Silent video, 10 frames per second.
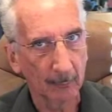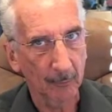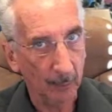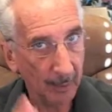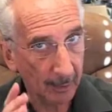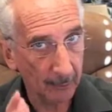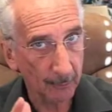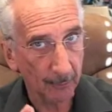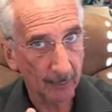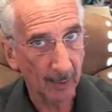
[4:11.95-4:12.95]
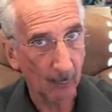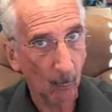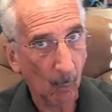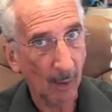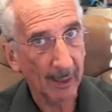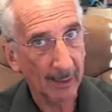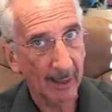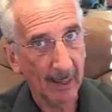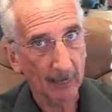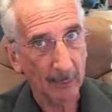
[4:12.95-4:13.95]
so he can understand why it
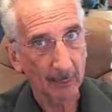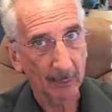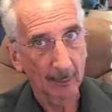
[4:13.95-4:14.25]
happened,